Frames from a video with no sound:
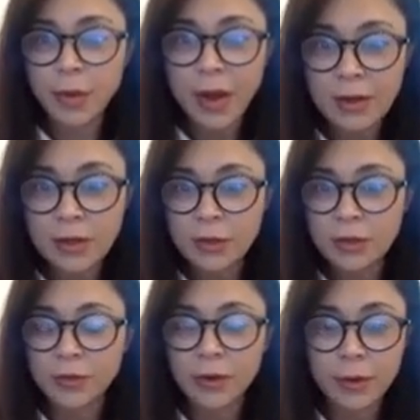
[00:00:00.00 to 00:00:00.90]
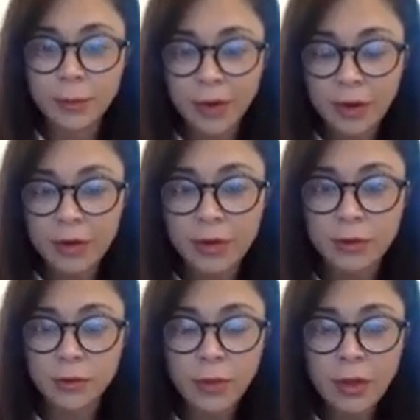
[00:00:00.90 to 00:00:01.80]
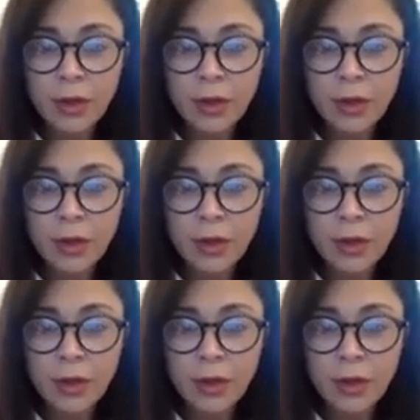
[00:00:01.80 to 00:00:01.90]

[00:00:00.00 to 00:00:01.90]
practical, it's very empirical.